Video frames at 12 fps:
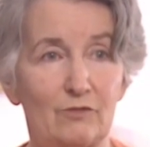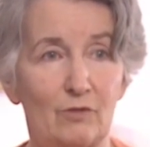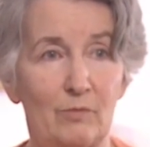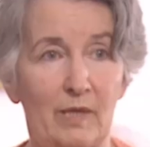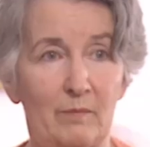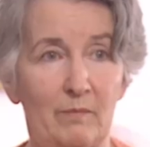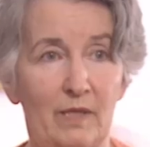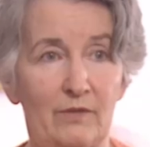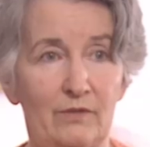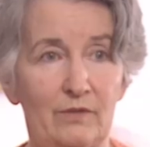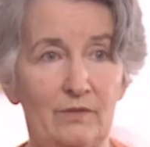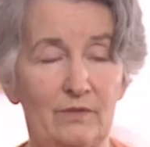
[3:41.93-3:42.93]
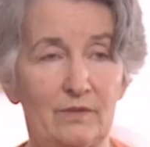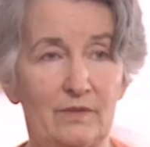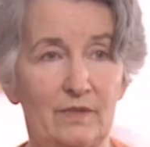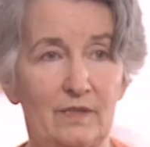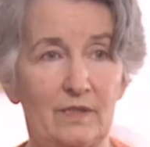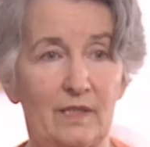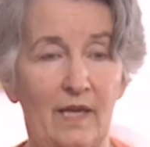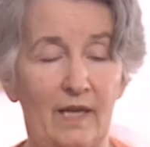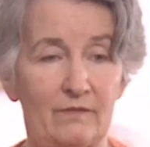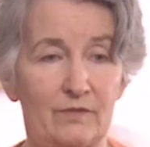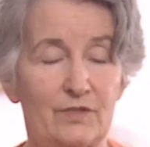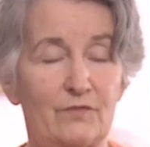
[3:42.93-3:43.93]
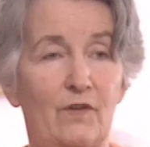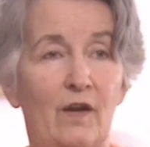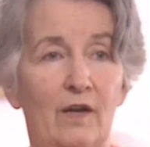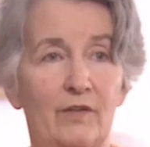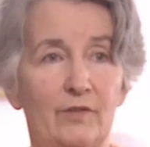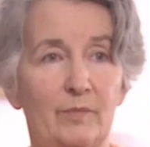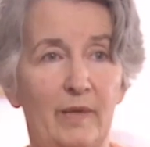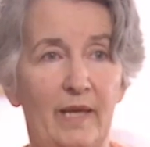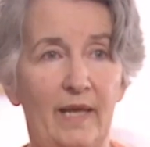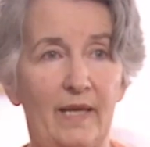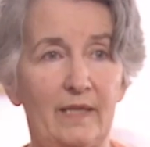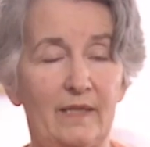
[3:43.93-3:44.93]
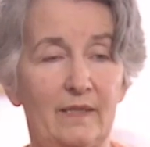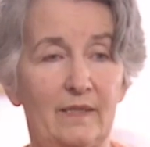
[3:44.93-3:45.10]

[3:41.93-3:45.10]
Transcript: from my mother. I was farther back.